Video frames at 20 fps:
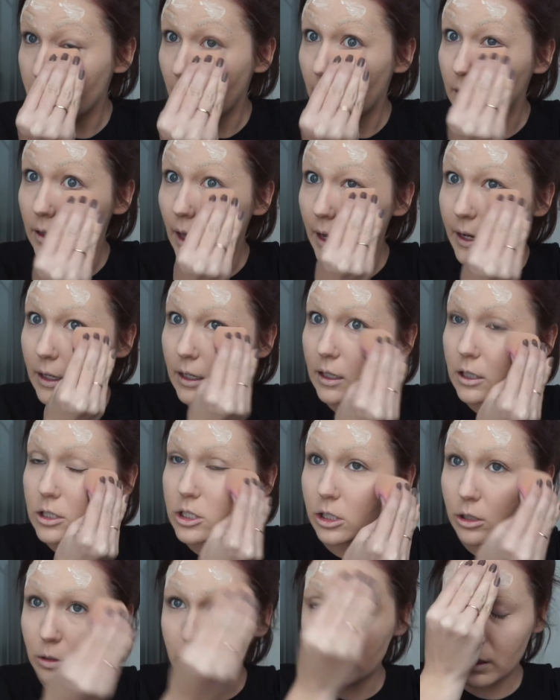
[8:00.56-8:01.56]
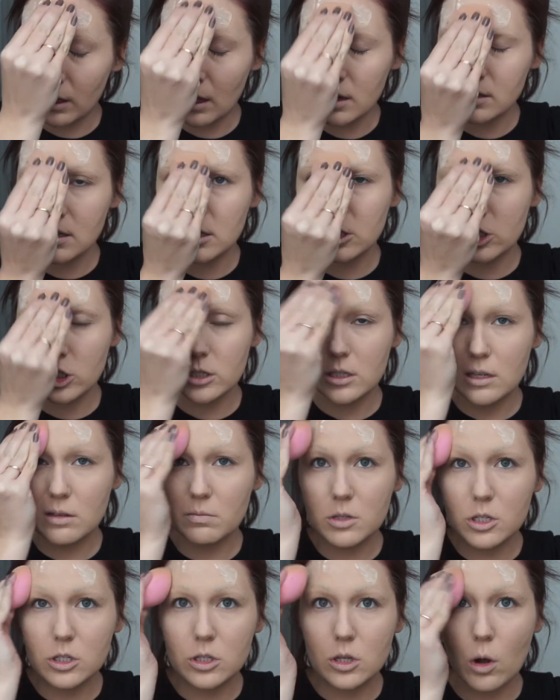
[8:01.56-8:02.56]
my lighting too because it just seems
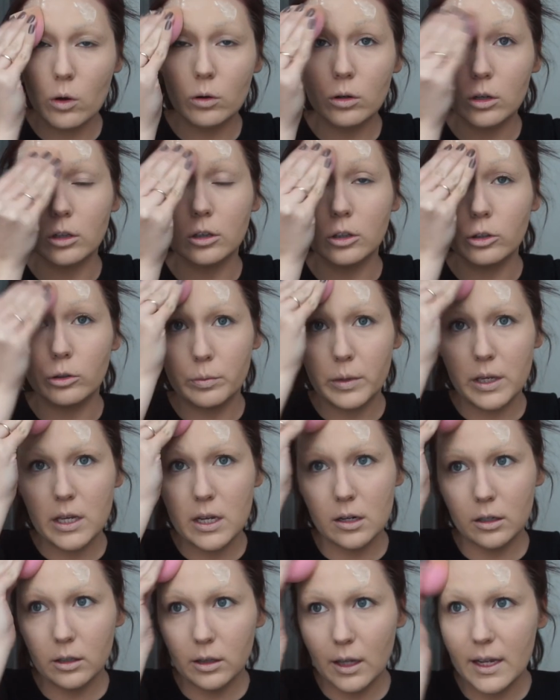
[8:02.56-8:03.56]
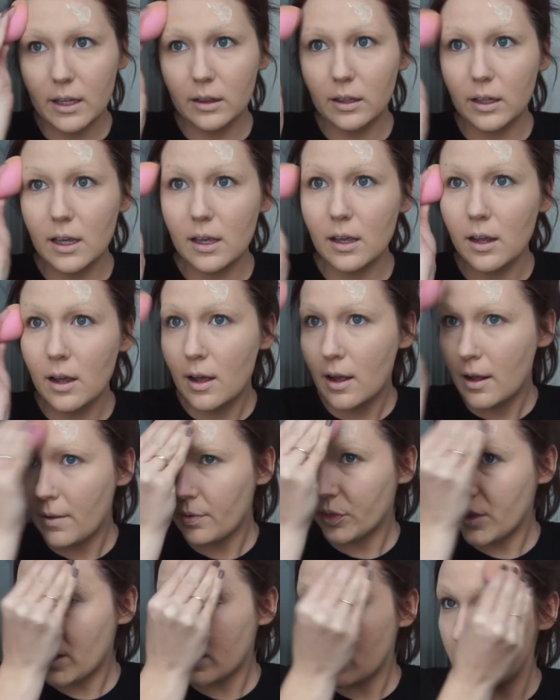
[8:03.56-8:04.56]
so gloomy here lately
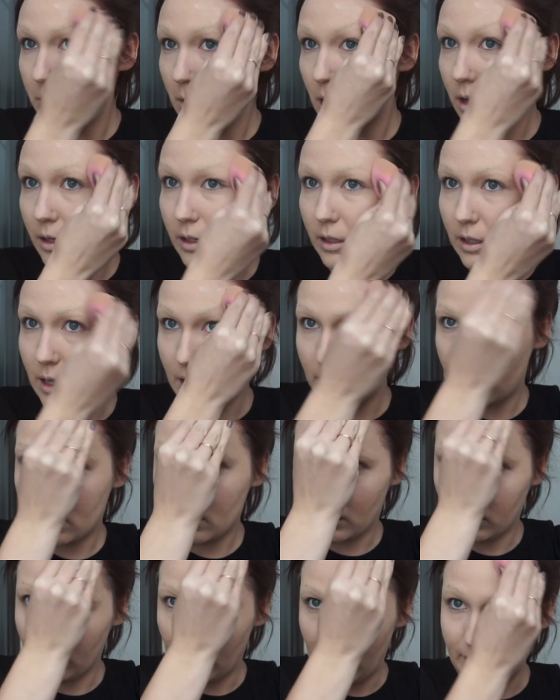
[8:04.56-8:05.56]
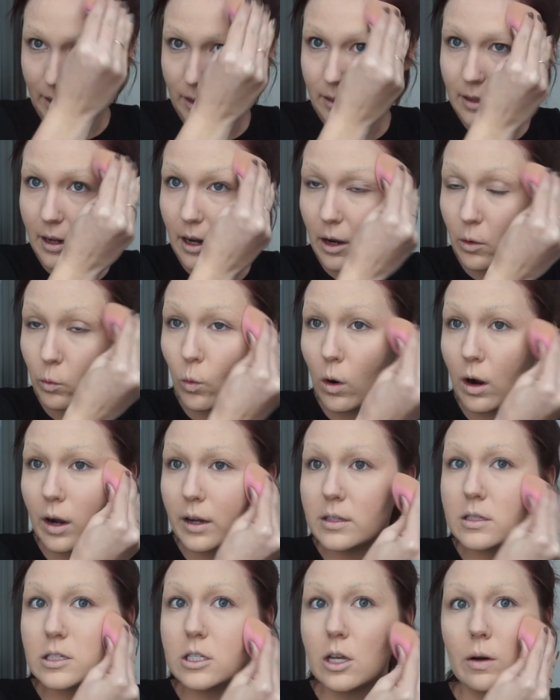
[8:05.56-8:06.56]
that I'm not getting the lighting that I
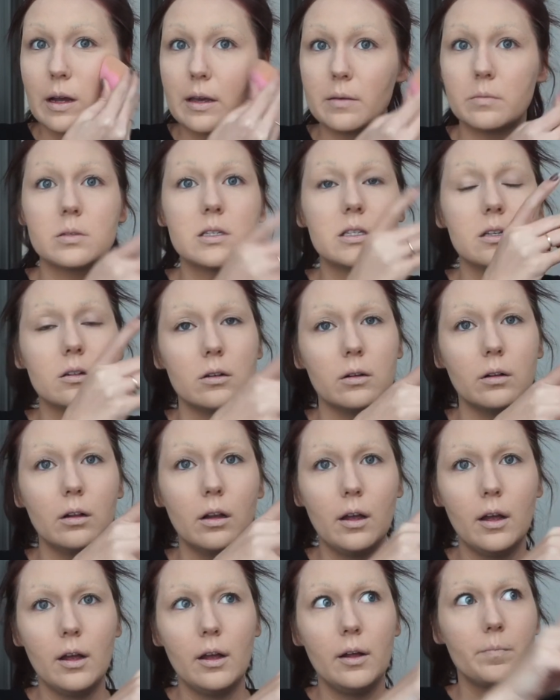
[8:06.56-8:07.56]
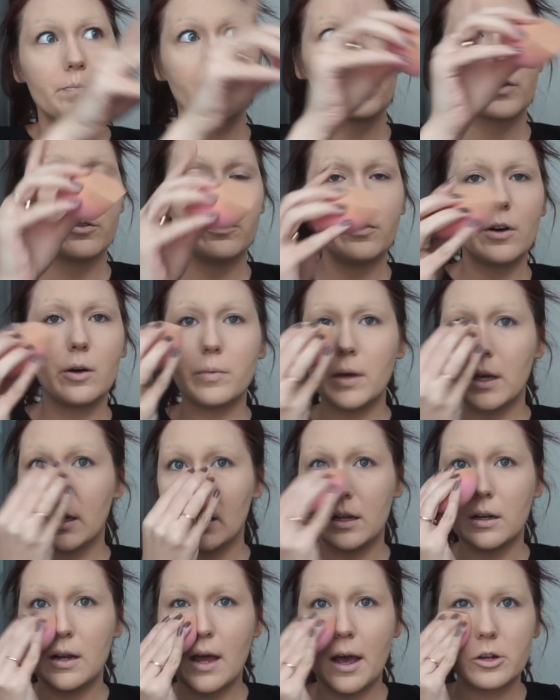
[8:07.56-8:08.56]
want. So I am still filming
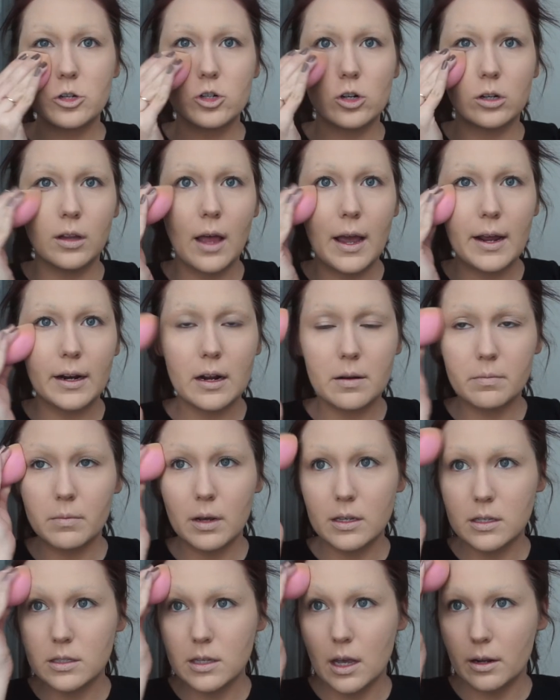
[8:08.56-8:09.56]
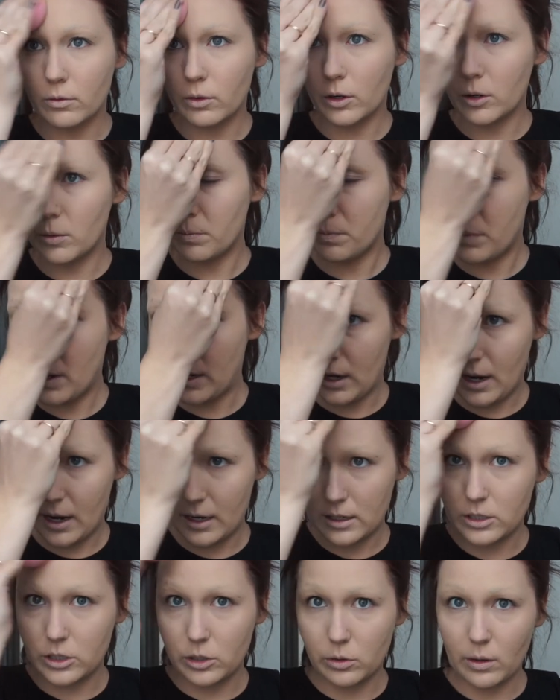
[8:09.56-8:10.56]
in natural light in my sunroom, but I
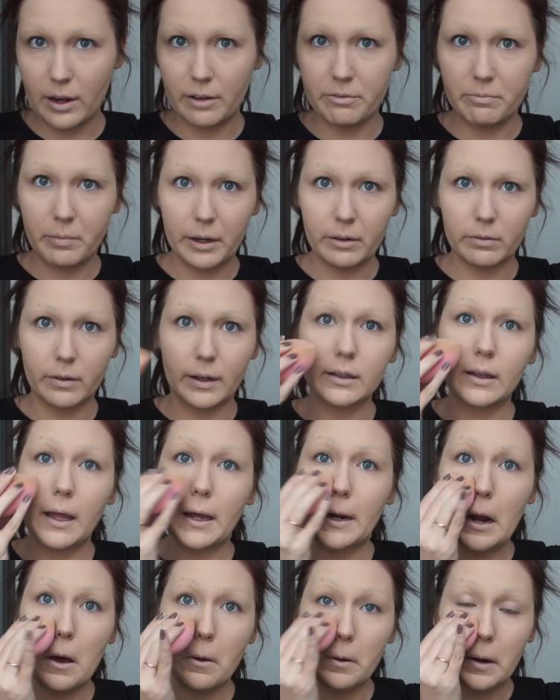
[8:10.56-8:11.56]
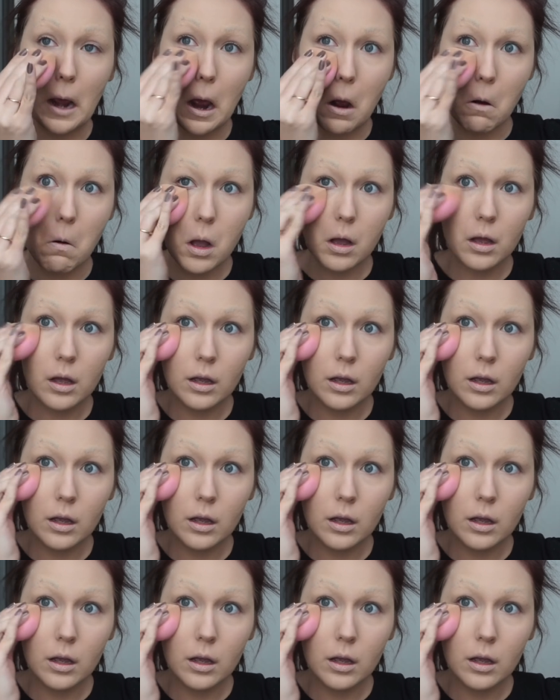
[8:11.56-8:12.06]
do have my ring light out now.